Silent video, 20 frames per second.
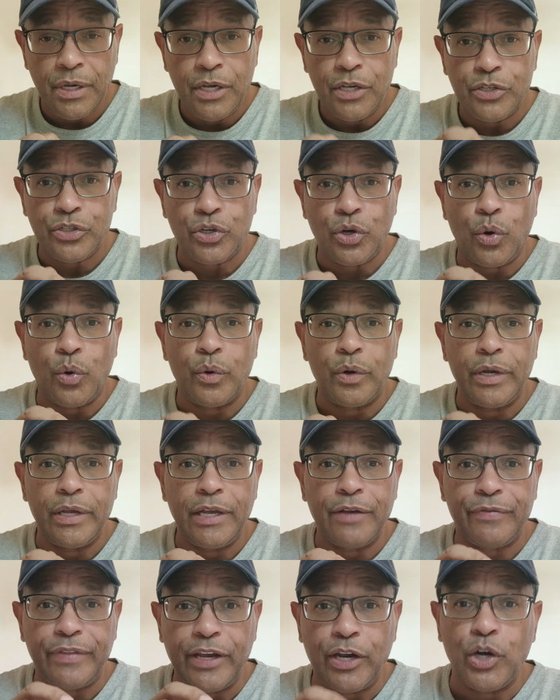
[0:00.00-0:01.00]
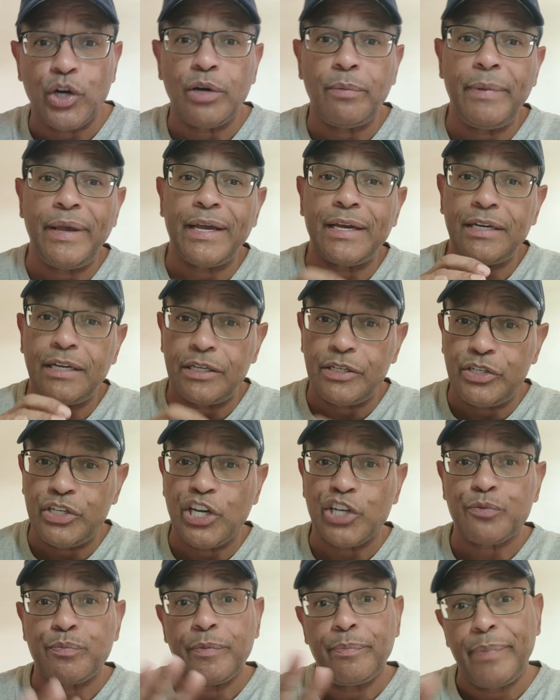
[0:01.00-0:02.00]
So if they're going to make an
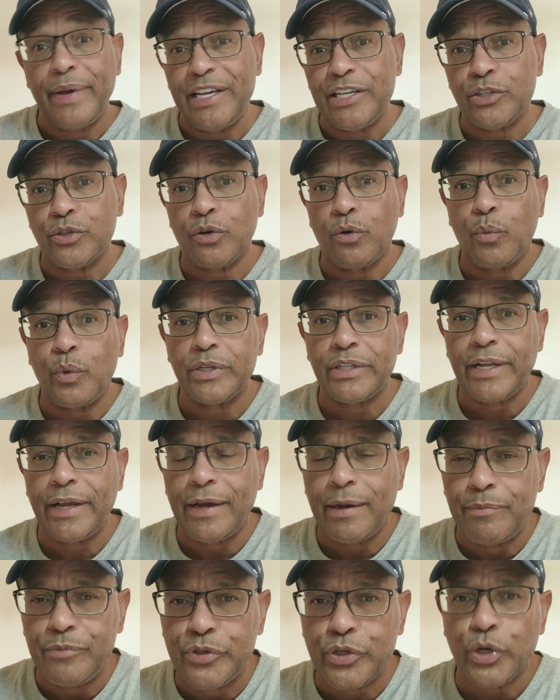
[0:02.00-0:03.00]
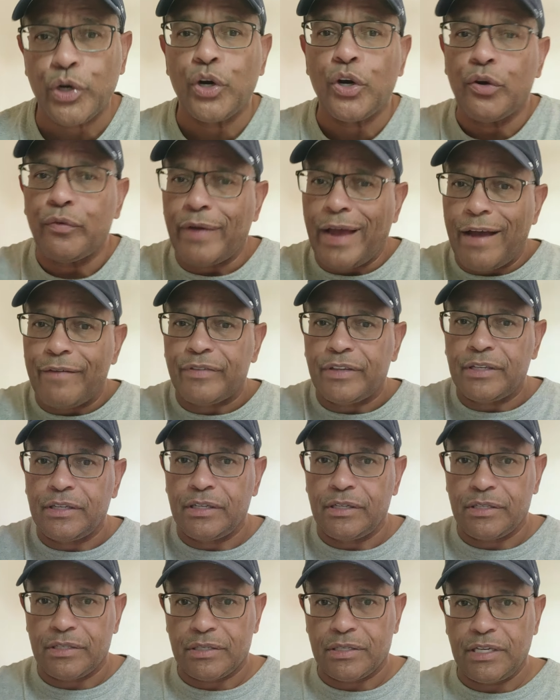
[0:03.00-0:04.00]
adjustment based on what they observe after
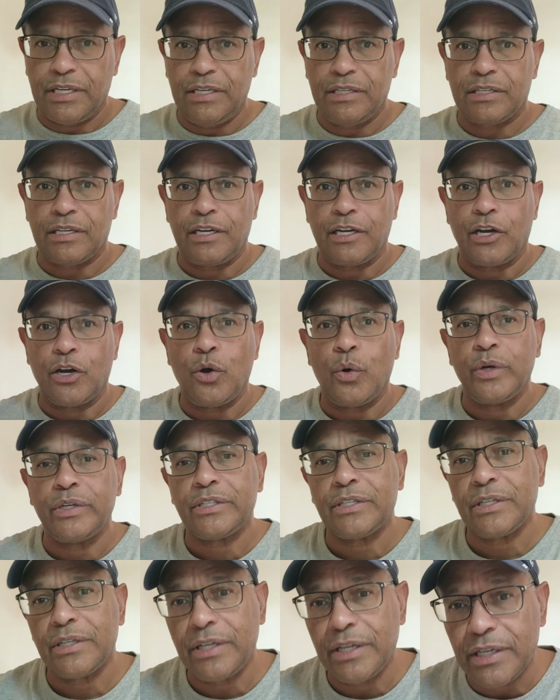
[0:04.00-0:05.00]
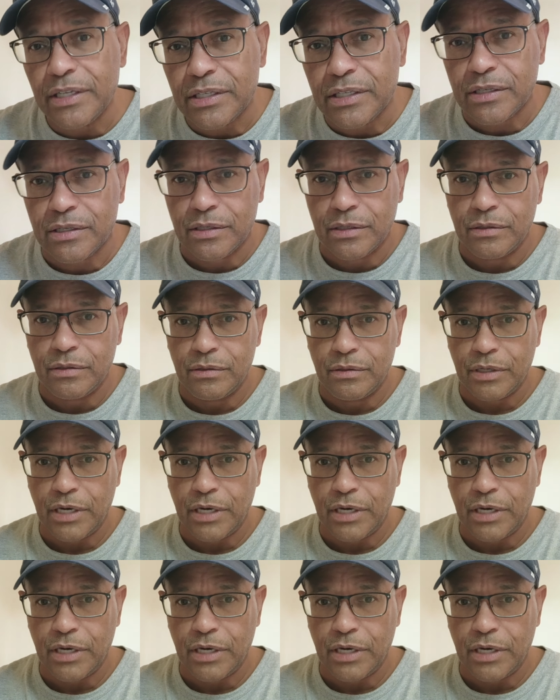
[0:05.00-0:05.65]
the season and go into this